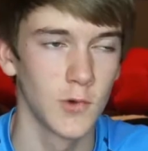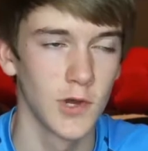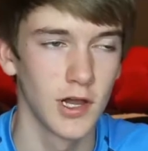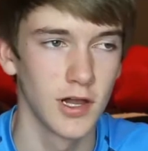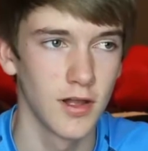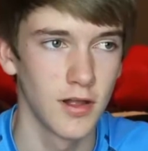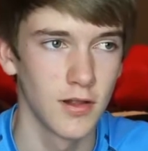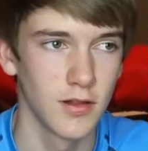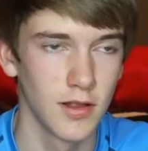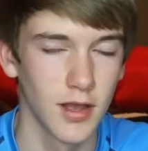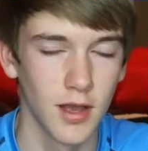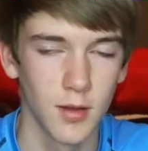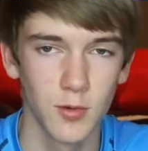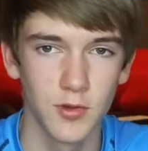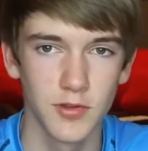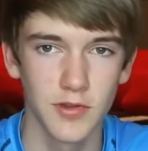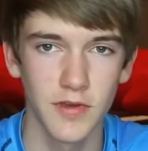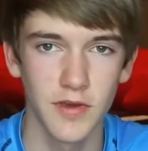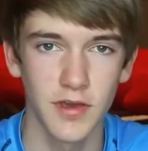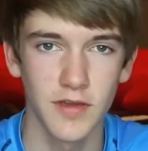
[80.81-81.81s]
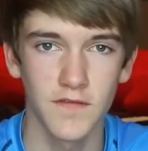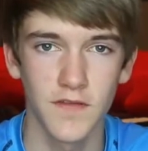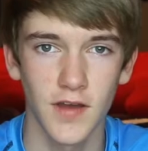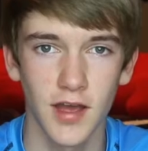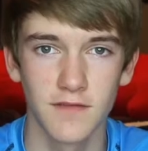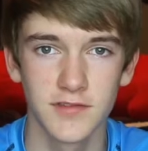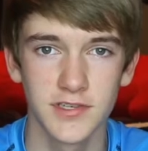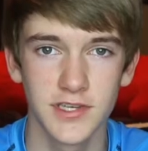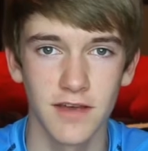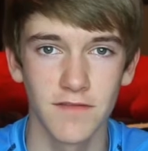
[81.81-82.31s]
Well, I'm only like
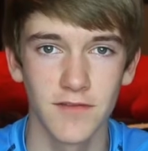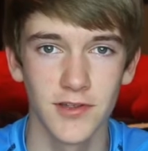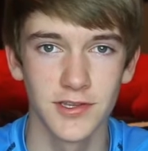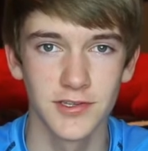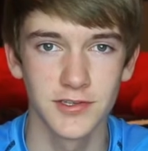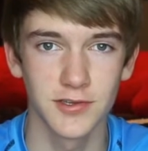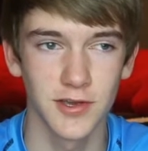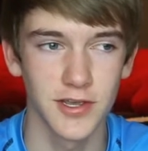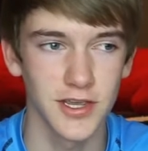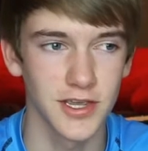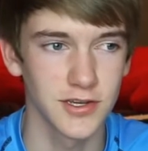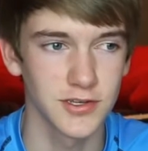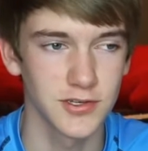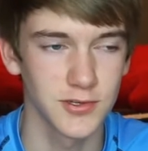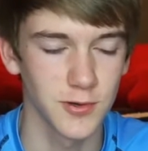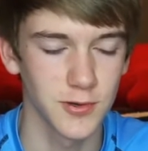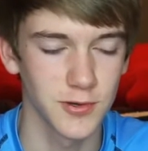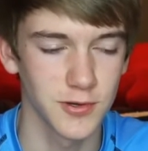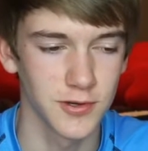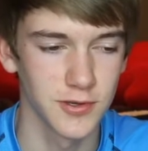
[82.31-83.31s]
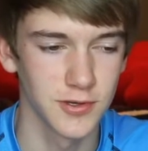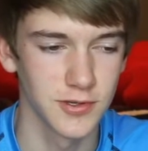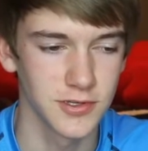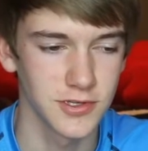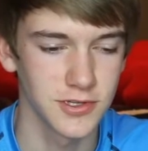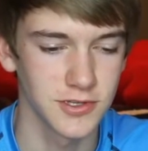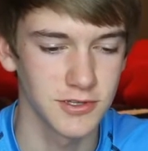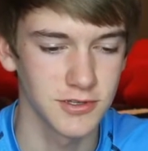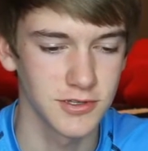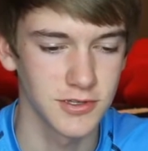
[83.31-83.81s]
5'7", so I guess short girls,
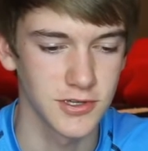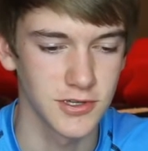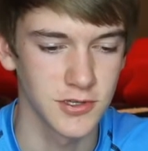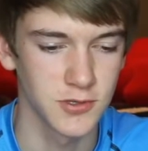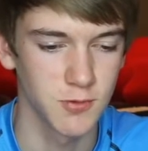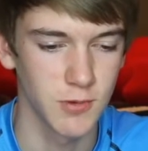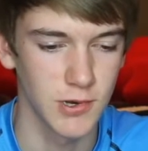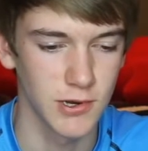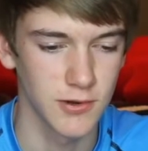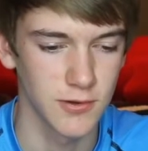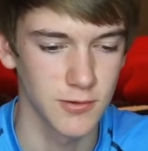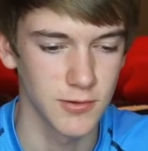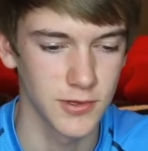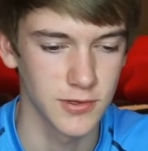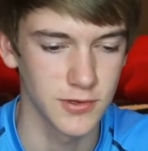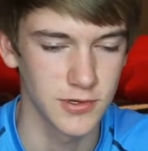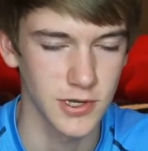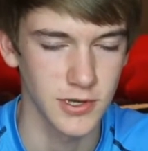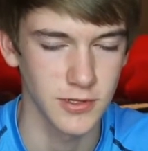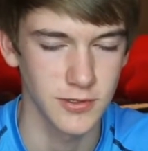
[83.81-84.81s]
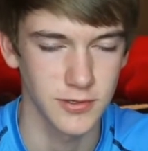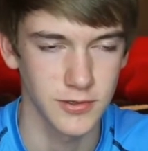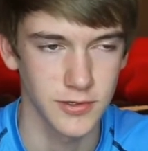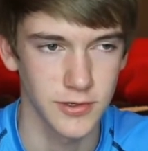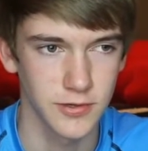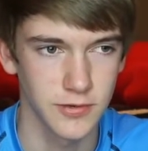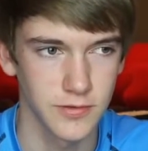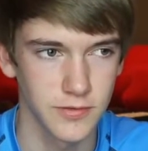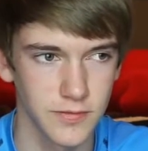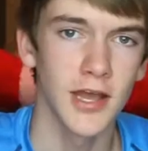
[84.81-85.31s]
because it's weirder when they're taller than
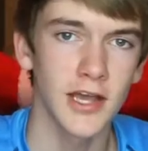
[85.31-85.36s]
you.